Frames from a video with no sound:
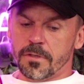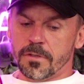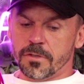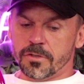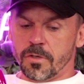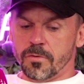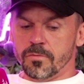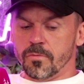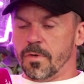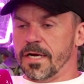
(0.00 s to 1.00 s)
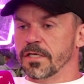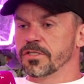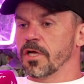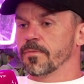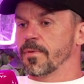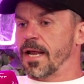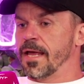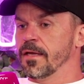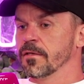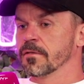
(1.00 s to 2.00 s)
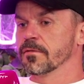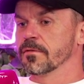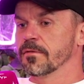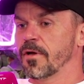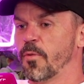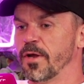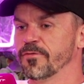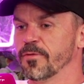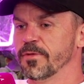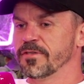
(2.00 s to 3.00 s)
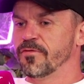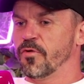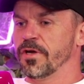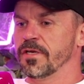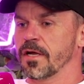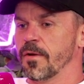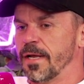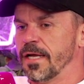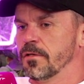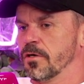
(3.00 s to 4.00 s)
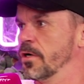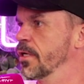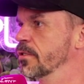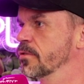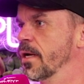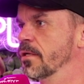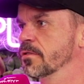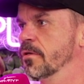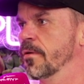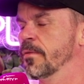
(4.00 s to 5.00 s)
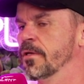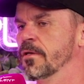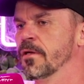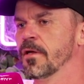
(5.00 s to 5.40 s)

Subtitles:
So when I stopped playing, I went from this void. Like I played hurling as well. So I mean,